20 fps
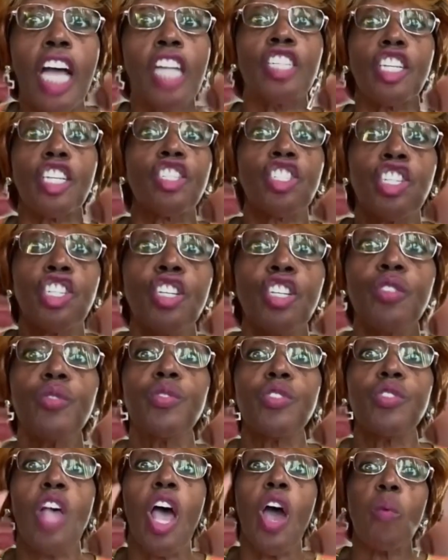to
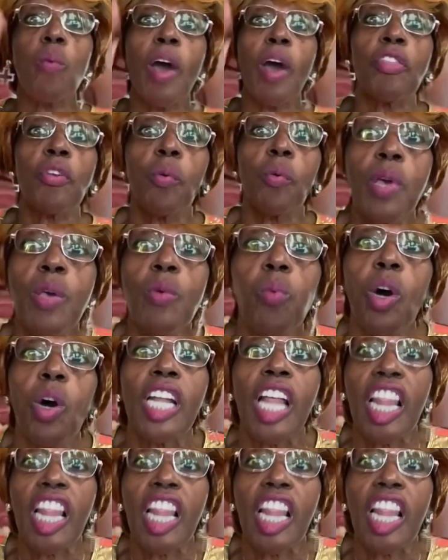choose whether we want to